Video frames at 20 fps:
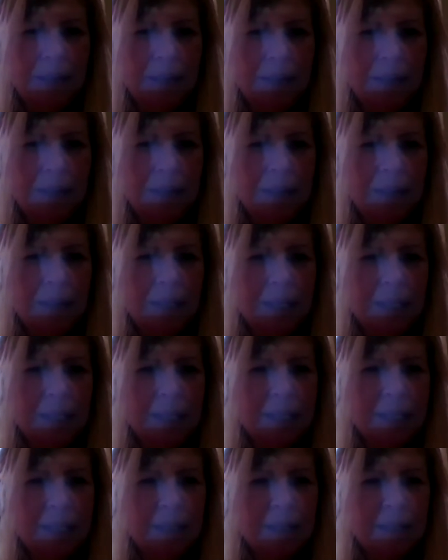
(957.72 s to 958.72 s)

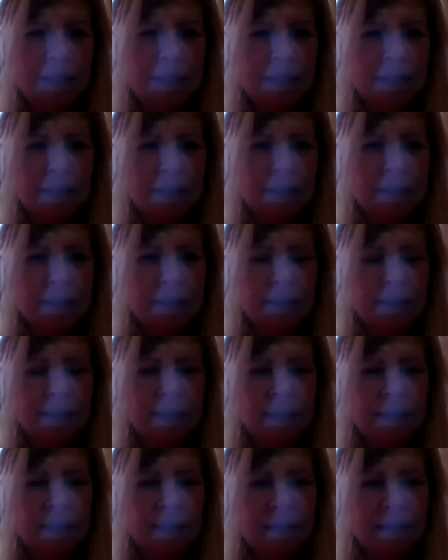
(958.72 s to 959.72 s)

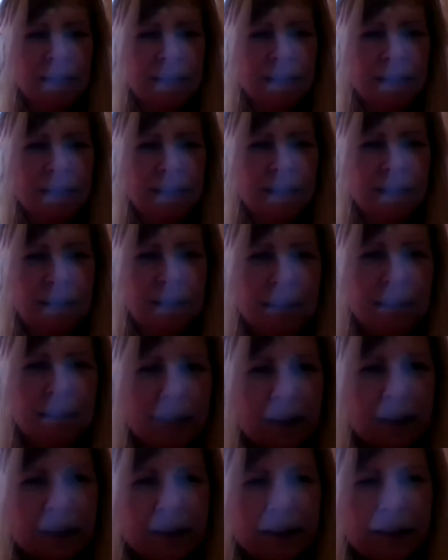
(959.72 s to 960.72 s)

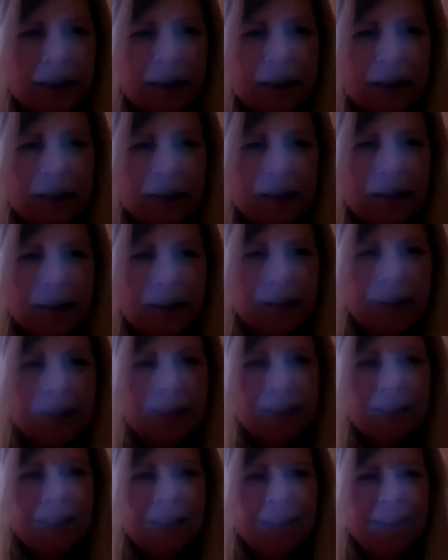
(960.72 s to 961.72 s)

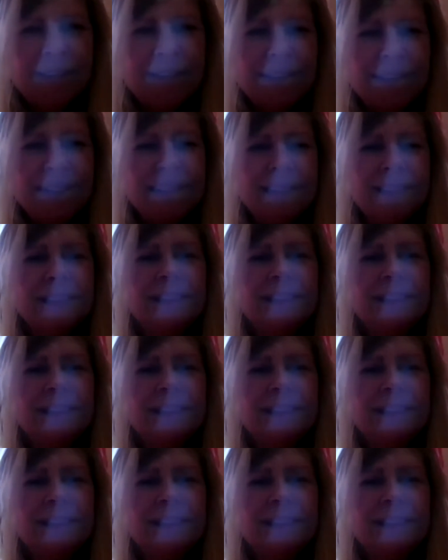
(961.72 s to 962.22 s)
(no one is talking)